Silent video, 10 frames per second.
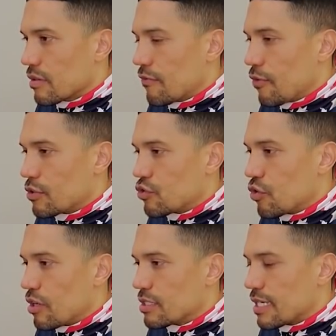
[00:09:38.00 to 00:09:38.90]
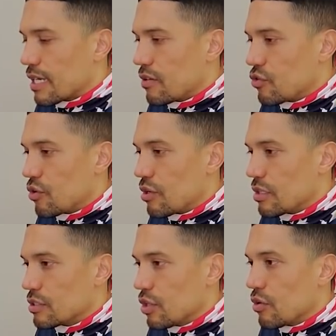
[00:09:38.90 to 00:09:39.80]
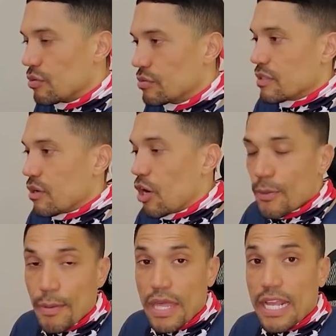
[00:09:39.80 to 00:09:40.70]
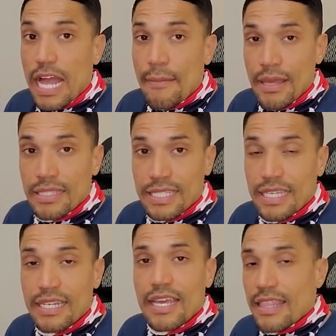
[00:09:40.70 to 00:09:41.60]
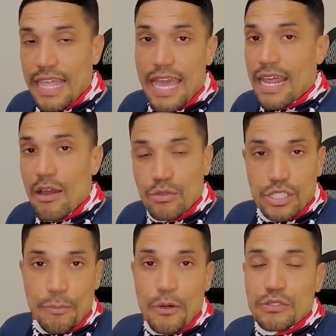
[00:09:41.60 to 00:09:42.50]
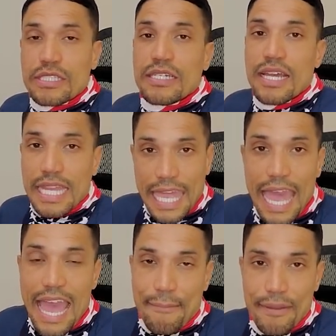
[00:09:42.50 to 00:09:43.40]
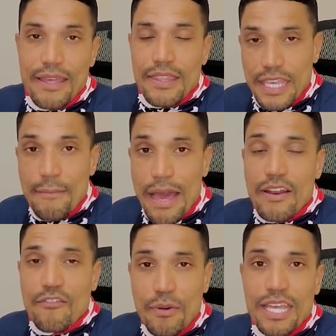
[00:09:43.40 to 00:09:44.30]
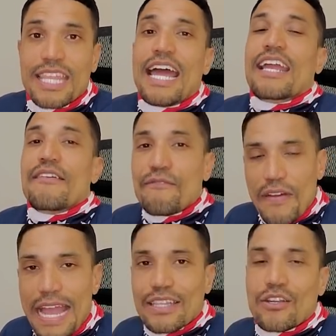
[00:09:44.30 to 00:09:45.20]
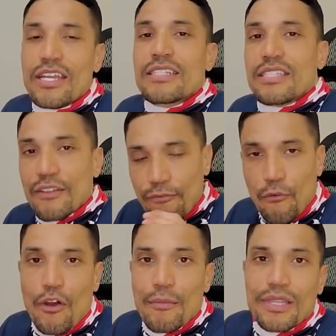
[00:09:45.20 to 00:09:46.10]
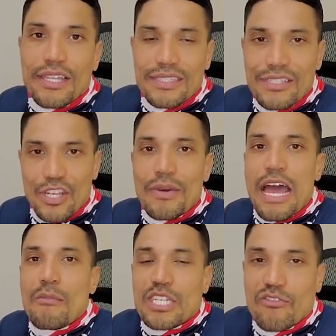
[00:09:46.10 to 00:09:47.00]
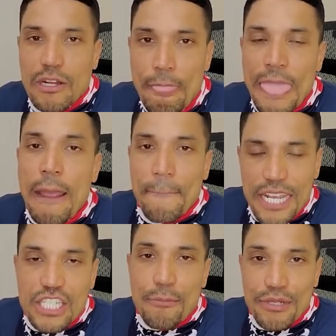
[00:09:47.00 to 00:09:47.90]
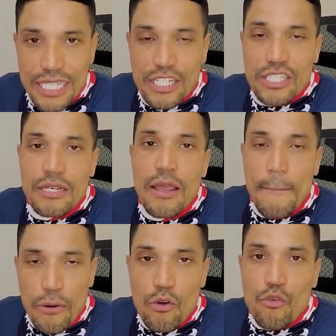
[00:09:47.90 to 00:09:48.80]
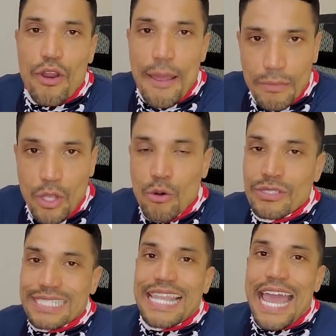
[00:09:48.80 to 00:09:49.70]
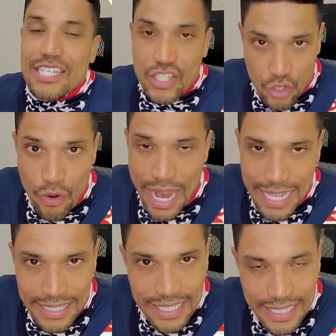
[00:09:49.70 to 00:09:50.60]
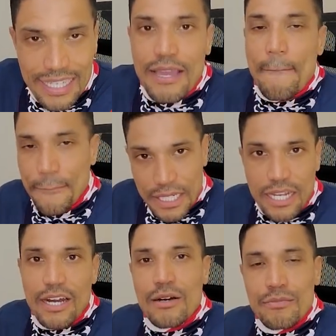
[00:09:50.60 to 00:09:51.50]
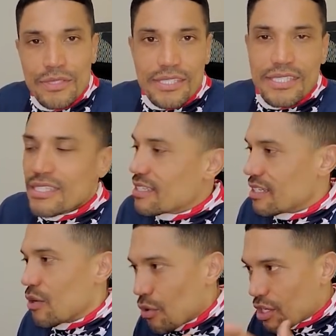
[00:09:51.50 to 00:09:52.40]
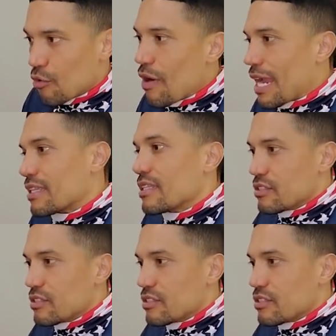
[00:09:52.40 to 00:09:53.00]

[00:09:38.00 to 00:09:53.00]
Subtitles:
First draw, second draw. So all the people that commented that I was supposed to cap the amount of money that I could factor into the formula to determine how much of a Paycheck Protection Program loan / grant becomes, were correct.